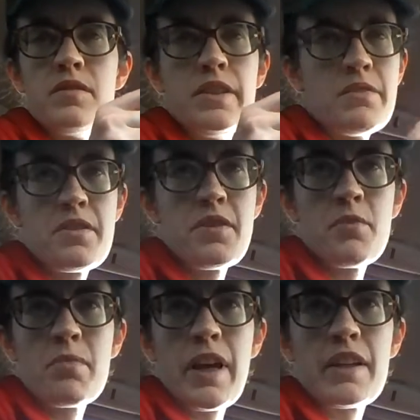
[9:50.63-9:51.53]

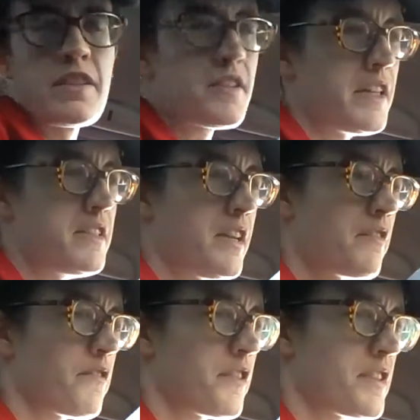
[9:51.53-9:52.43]
YouTube, like this
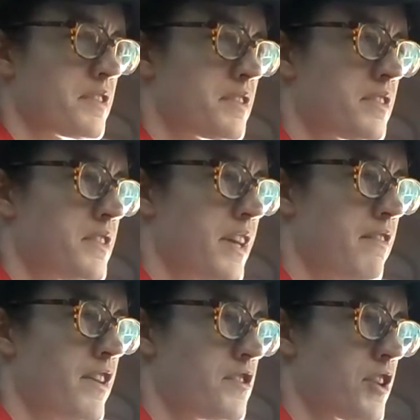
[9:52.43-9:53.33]
idea for this
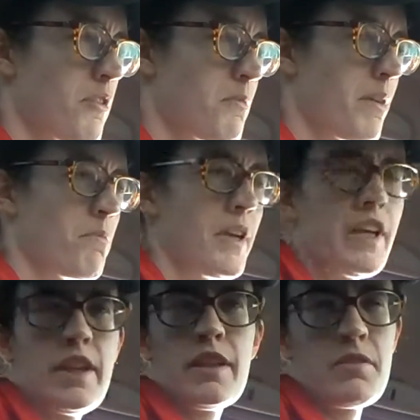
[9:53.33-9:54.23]
TV show about
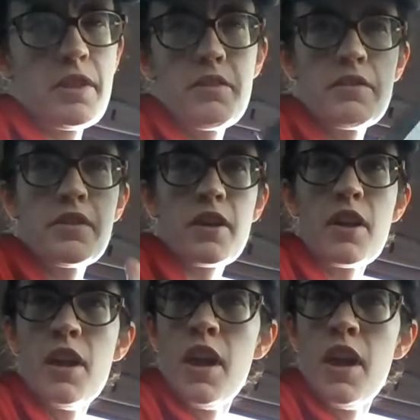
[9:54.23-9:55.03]
me, you know, whatever the fuck.